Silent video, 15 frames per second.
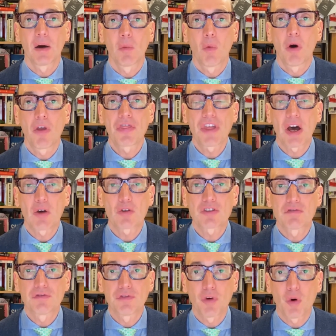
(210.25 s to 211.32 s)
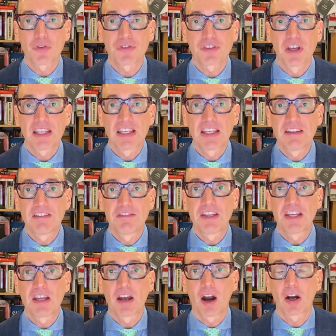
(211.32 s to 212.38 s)
1000 volt
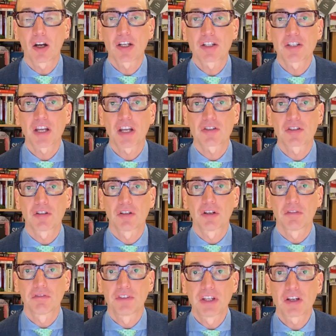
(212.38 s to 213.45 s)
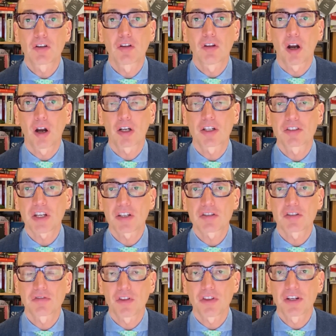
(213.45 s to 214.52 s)
EV architecture or vehicle
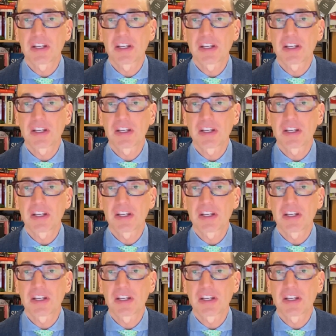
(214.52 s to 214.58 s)
architecture for their